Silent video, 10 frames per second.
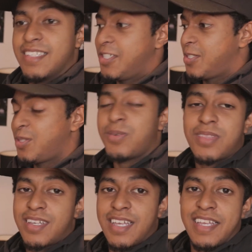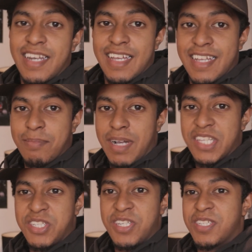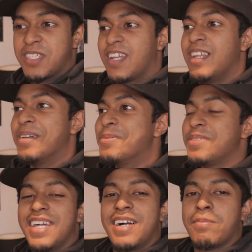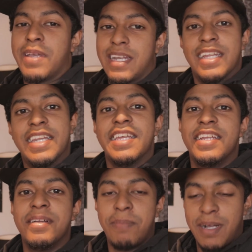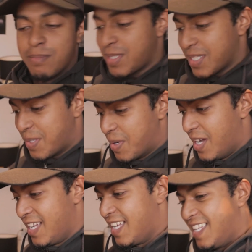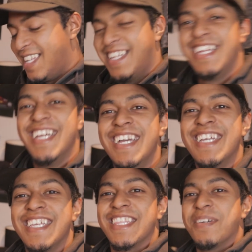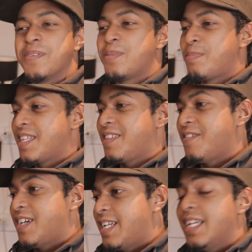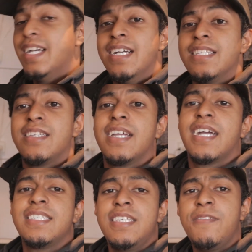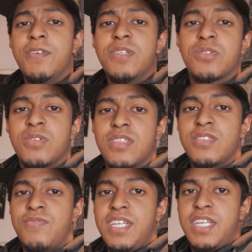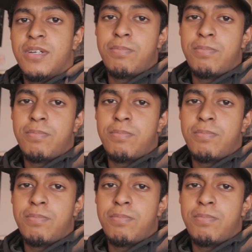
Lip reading: it just took the cake. Like my chest closed up and I needed a pump. So yeah, that was pretty funny. So yeah guys, if you enjoyed this video,